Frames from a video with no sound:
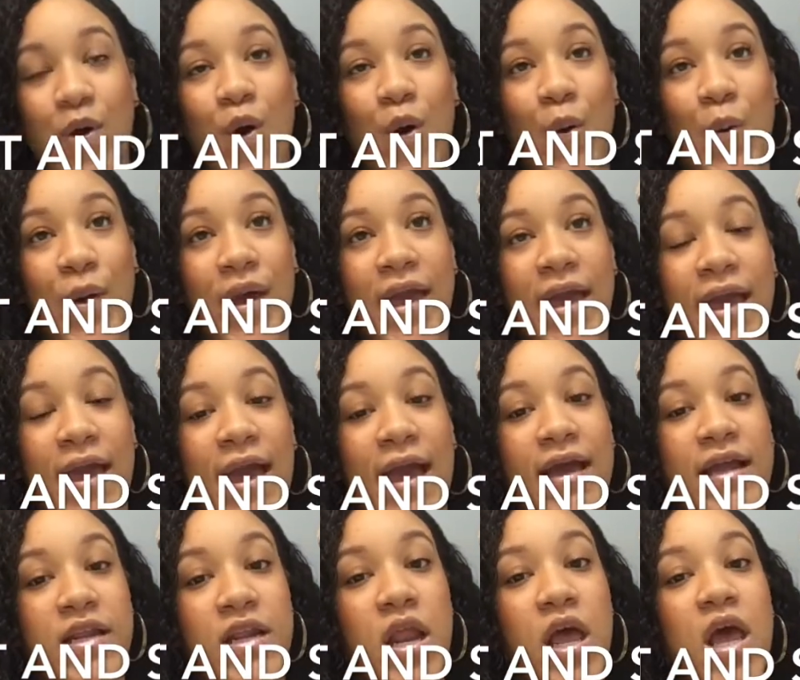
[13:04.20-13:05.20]
going
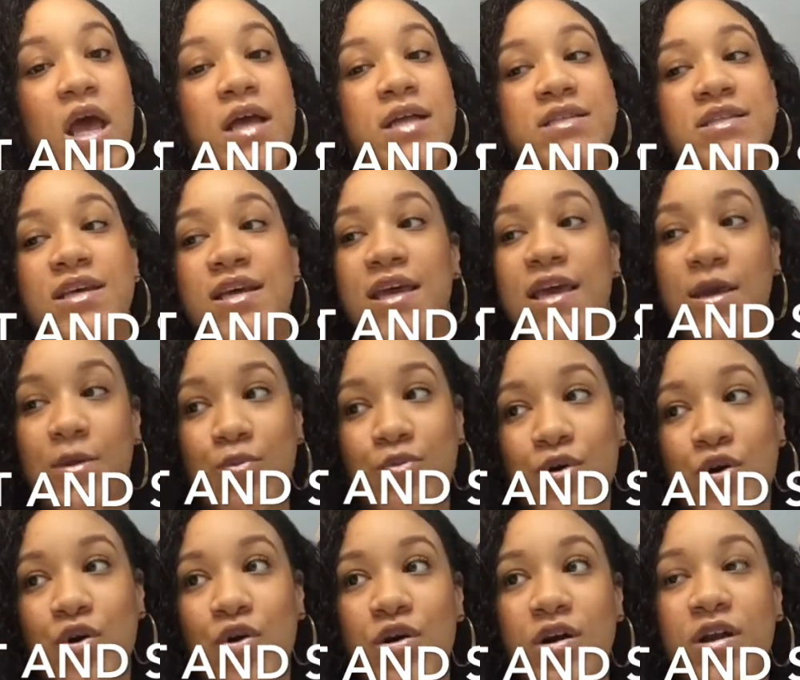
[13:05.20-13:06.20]
and to keep
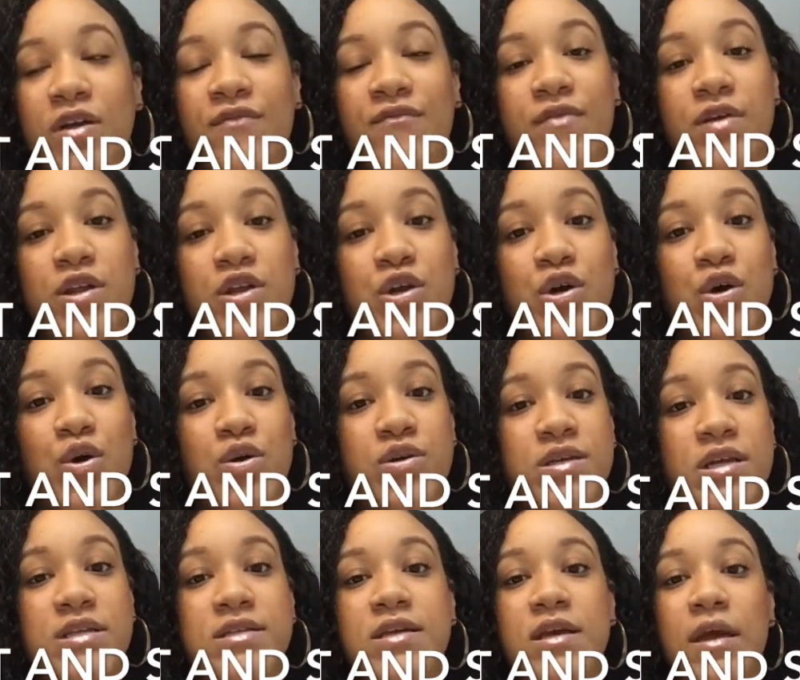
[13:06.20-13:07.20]
recording
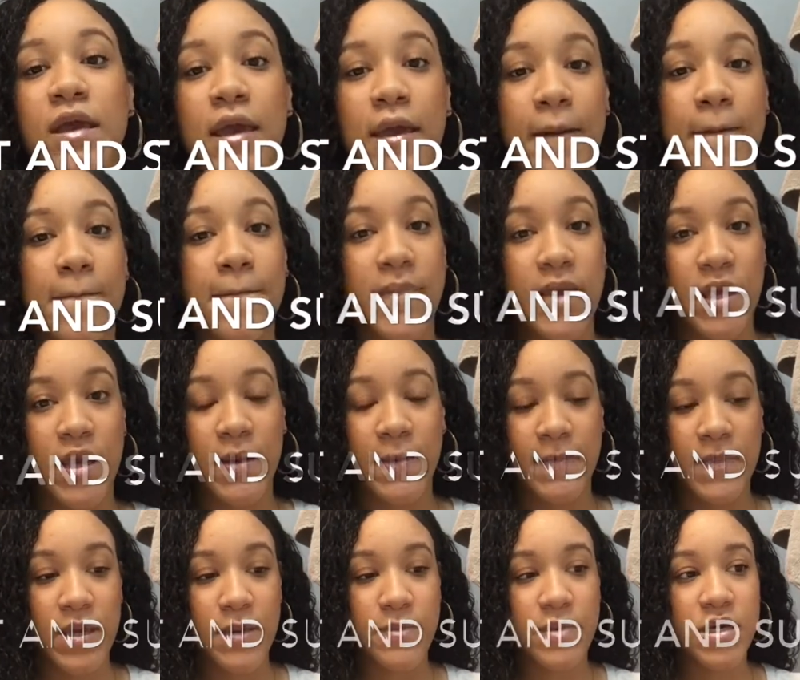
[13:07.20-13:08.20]
videos and to keep being
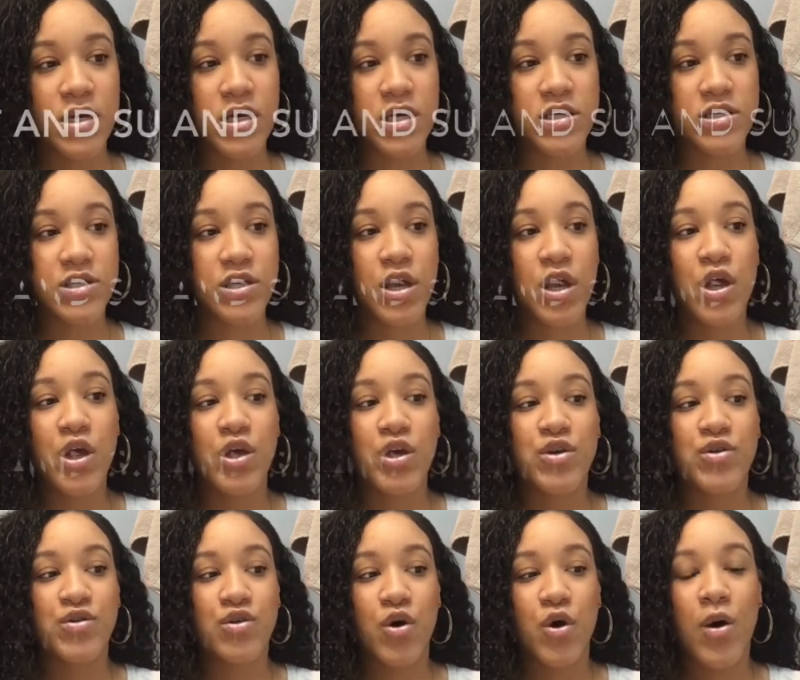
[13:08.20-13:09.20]
me, because,
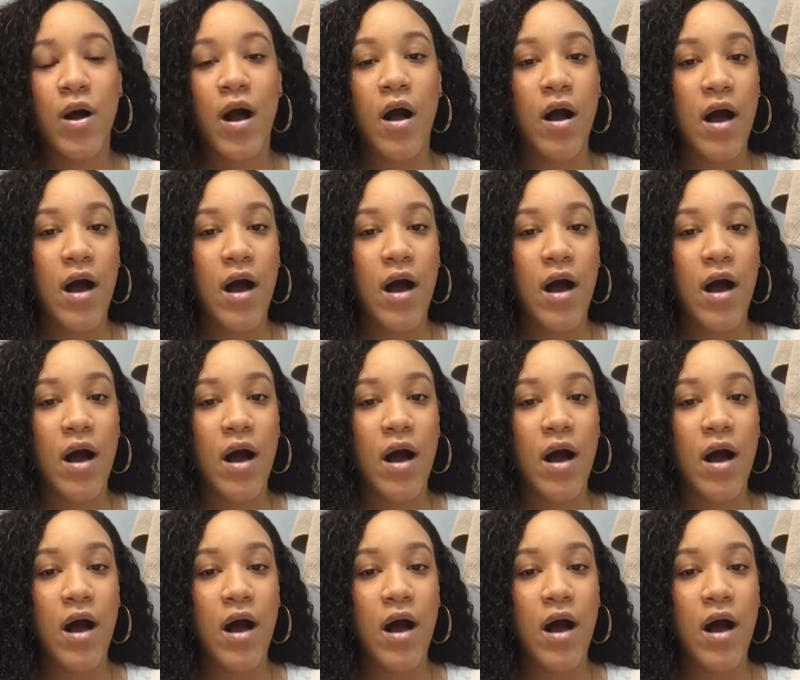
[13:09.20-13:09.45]
you know,